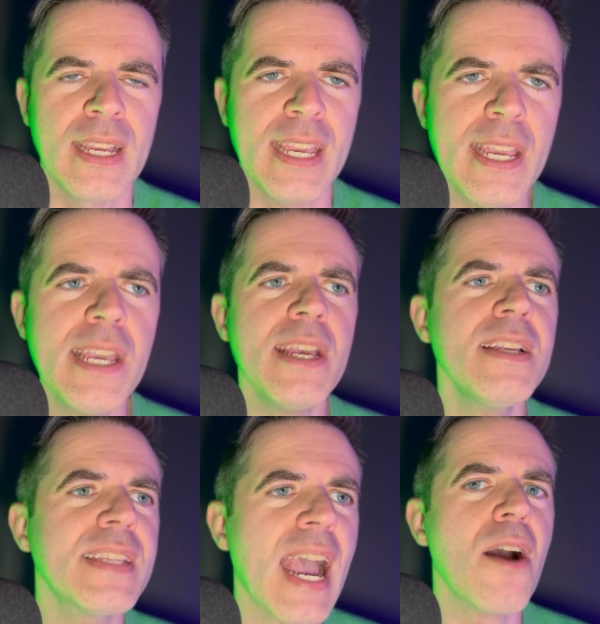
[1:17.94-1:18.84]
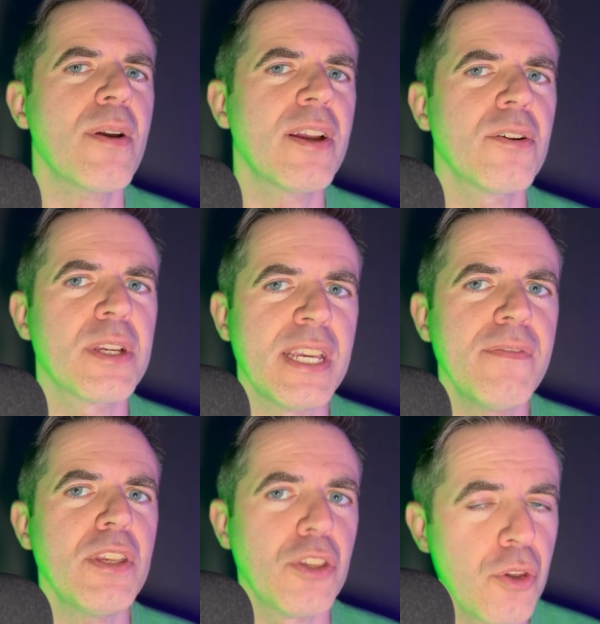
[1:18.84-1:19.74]
He is out here
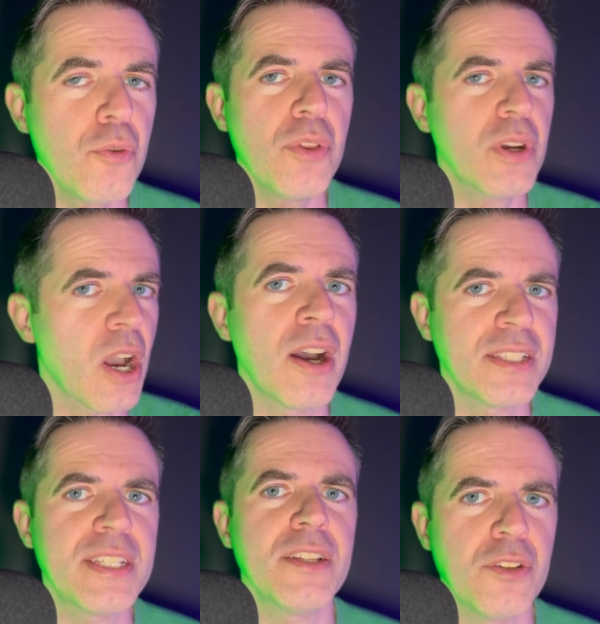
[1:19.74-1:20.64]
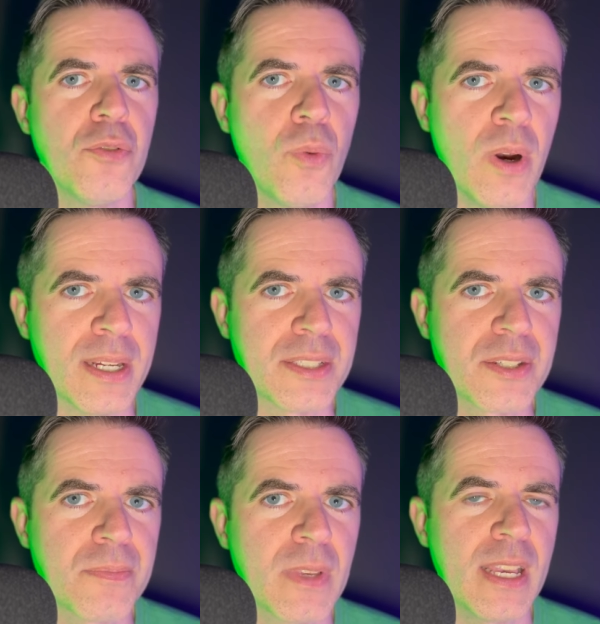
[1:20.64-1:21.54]
giving you the content you
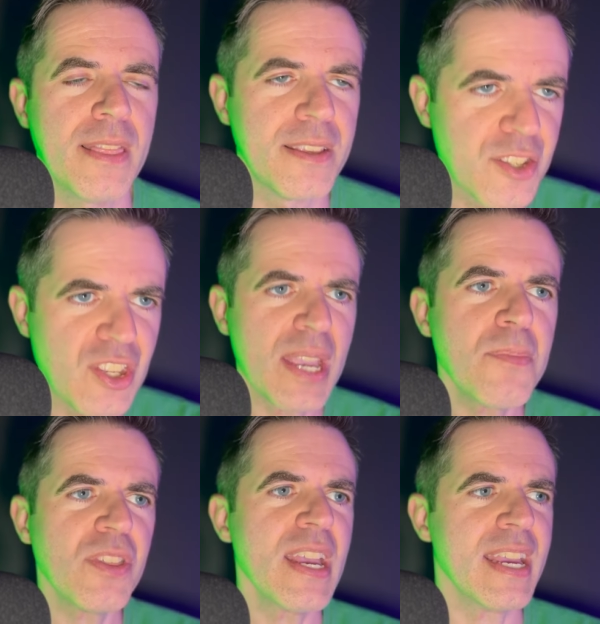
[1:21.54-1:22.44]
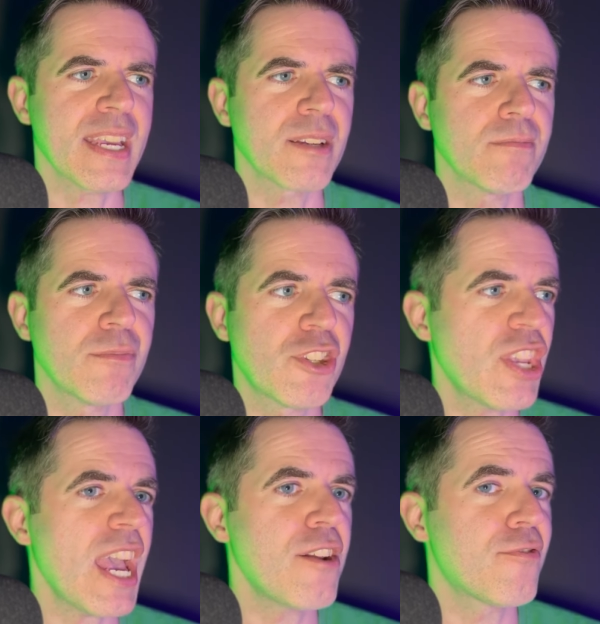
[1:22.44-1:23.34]
want. The same thing said